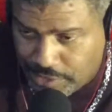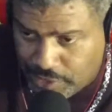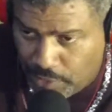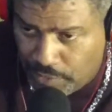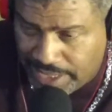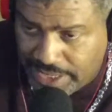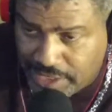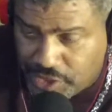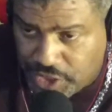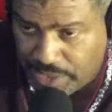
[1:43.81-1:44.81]
So it
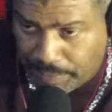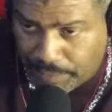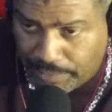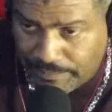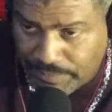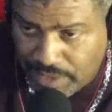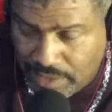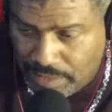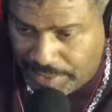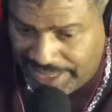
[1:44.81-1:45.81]
is cheaper,
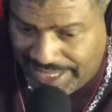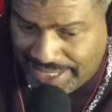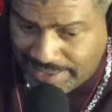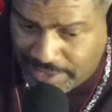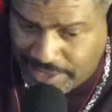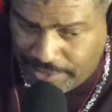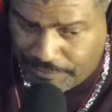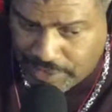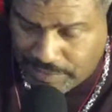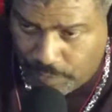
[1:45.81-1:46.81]
but again, the
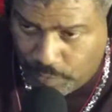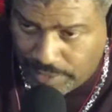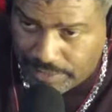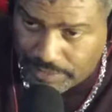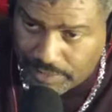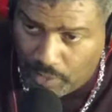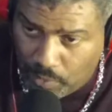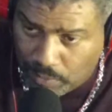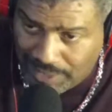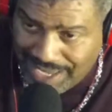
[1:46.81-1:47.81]
difference with
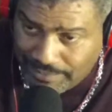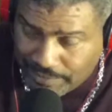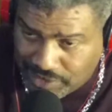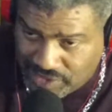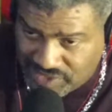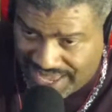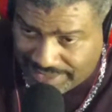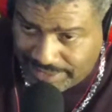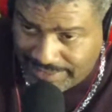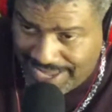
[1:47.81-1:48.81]
whole life is
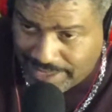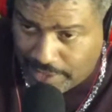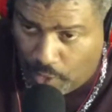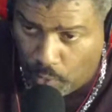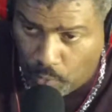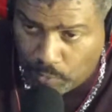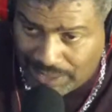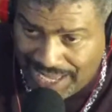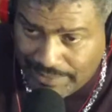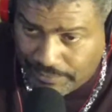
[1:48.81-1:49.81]
exactly that, the whole
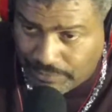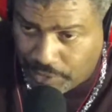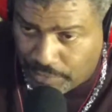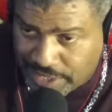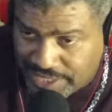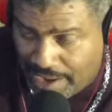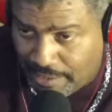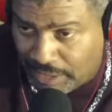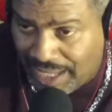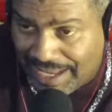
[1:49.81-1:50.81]
life of your
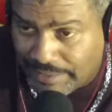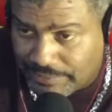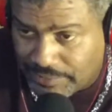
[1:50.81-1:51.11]
entire life.